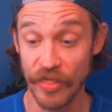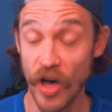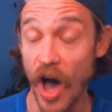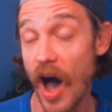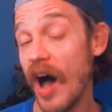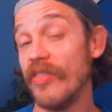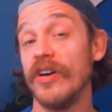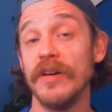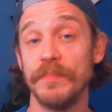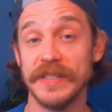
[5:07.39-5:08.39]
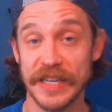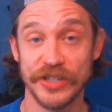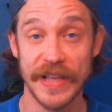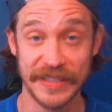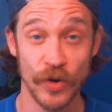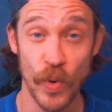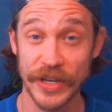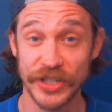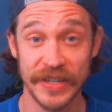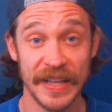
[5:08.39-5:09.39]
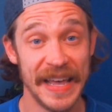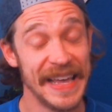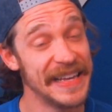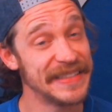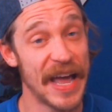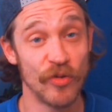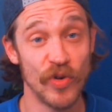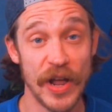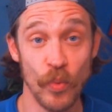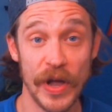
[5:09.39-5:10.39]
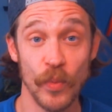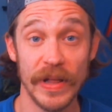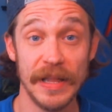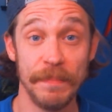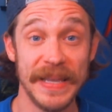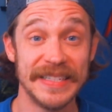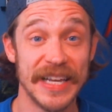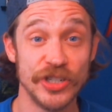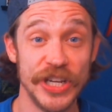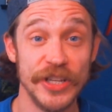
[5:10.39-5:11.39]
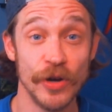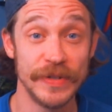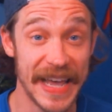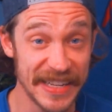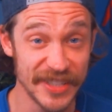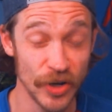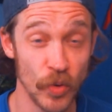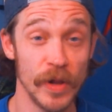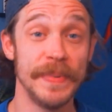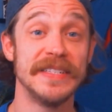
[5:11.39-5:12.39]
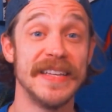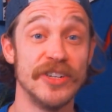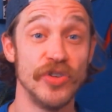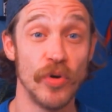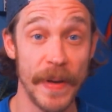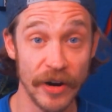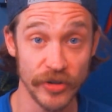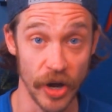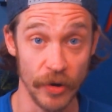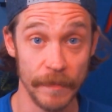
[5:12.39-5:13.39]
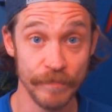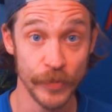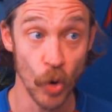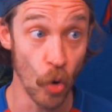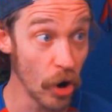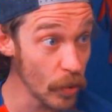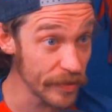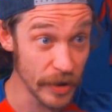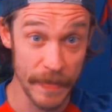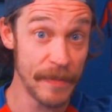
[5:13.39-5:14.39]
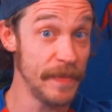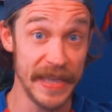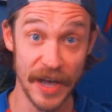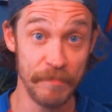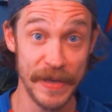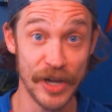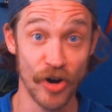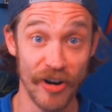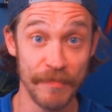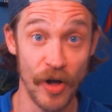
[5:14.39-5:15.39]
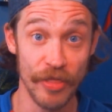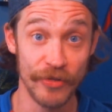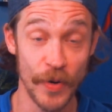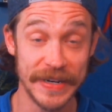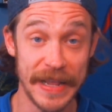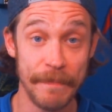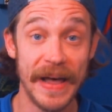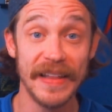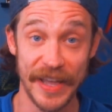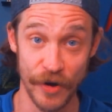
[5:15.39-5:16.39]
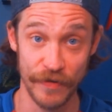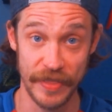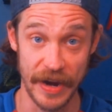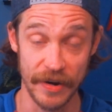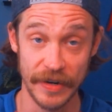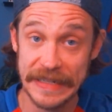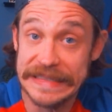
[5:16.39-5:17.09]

The other position that's in question is that right wing. Will it be Serginho Dest or will it be Sergio Roberto? Or will there maybe be a big curveball and throw in Dembele over there?